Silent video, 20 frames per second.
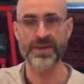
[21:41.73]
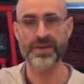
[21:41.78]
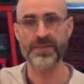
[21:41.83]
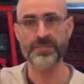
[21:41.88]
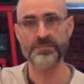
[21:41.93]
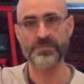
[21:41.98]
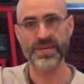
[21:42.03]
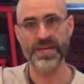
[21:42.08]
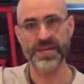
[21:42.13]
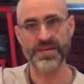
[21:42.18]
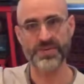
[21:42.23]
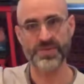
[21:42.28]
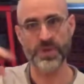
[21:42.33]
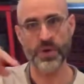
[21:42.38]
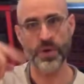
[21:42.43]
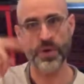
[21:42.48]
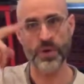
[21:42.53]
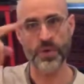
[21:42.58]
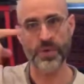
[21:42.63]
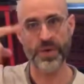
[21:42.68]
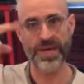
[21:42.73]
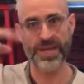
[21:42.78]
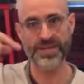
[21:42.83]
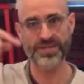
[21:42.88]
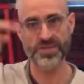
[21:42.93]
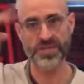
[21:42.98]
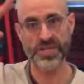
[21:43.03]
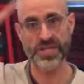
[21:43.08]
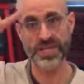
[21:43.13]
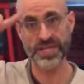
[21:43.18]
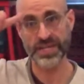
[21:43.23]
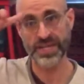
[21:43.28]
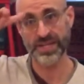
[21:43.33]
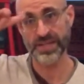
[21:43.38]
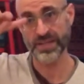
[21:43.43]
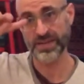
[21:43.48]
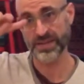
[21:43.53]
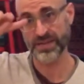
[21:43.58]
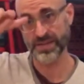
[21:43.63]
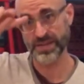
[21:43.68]
because
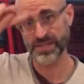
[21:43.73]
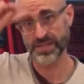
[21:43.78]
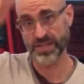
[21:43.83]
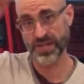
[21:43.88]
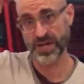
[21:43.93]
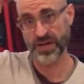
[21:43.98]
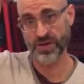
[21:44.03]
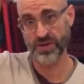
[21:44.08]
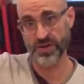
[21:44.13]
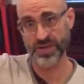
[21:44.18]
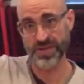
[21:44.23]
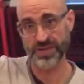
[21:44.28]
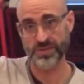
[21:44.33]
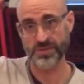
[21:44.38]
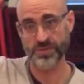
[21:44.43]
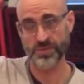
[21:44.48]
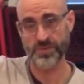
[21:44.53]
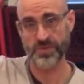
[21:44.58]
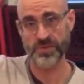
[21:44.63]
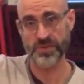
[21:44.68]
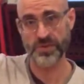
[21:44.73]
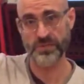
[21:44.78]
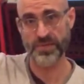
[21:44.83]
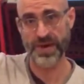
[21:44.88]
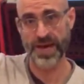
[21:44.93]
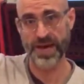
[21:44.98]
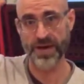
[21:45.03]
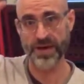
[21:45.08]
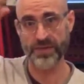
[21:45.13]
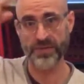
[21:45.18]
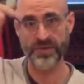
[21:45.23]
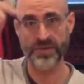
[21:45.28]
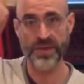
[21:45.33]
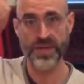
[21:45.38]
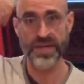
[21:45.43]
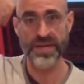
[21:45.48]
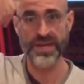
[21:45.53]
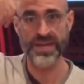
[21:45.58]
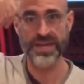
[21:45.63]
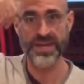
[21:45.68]
ONG, the tongue will hit the roof of the mouth
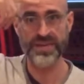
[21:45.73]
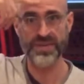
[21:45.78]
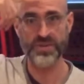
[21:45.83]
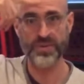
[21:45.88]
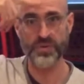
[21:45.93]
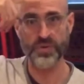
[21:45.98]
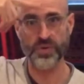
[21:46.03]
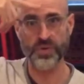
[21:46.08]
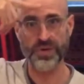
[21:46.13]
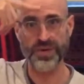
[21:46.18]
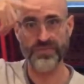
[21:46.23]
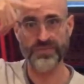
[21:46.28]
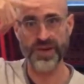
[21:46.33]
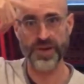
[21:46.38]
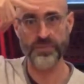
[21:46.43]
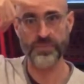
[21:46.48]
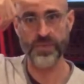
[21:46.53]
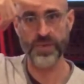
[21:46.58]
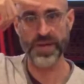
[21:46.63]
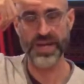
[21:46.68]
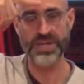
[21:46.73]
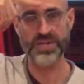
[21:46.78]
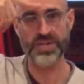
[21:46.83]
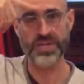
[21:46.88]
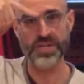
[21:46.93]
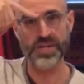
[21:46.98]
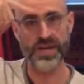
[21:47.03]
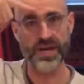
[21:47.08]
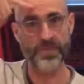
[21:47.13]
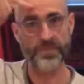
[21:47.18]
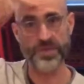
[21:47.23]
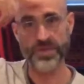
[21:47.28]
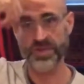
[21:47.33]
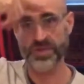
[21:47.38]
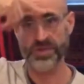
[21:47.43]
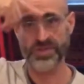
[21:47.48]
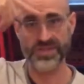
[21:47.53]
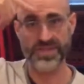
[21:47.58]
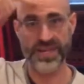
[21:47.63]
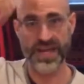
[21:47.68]
and you create a vibration up in
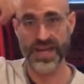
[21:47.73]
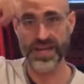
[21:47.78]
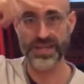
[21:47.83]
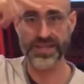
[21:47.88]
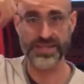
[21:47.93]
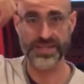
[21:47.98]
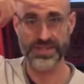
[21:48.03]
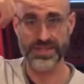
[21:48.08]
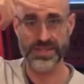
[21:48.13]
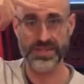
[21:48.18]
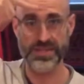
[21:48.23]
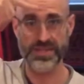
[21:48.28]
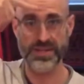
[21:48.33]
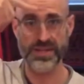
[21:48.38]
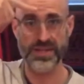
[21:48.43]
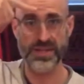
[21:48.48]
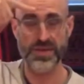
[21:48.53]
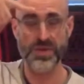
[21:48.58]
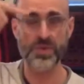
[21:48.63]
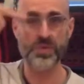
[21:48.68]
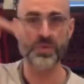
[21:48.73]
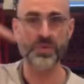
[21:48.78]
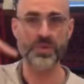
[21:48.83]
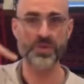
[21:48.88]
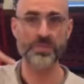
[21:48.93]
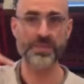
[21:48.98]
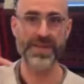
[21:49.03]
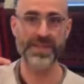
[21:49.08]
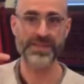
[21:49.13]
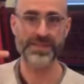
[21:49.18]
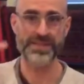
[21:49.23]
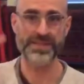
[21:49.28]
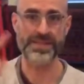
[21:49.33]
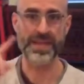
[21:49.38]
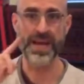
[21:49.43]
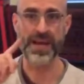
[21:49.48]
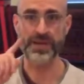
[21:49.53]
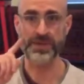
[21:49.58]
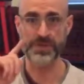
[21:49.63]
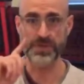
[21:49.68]
your sinus when you make the
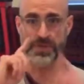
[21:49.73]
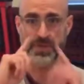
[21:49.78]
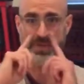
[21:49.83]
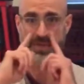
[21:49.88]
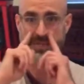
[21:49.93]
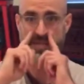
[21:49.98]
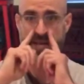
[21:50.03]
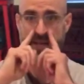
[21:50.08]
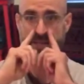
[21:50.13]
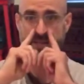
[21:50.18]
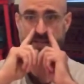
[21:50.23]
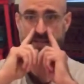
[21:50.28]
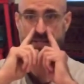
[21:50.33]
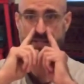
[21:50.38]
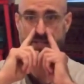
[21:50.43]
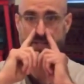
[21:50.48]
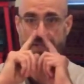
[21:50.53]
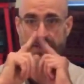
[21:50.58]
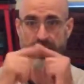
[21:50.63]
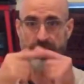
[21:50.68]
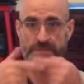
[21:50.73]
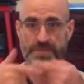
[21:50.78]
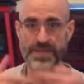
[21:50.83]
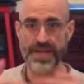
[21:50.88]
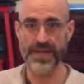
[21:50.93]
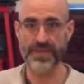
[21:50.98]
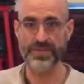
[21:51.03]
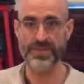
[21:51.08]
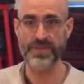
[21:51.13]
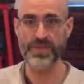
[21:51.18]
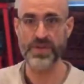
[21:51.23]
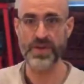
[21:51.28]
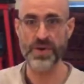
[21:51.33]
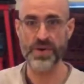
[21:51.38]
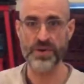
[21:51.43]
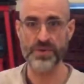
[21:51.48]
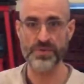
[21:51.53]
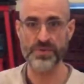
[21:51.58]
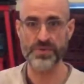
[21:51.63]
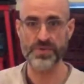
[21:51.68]
sound. So the sound essentially comes out the
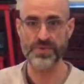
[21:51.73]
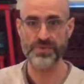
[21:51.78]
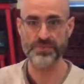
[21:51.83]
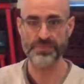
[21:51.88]
nose.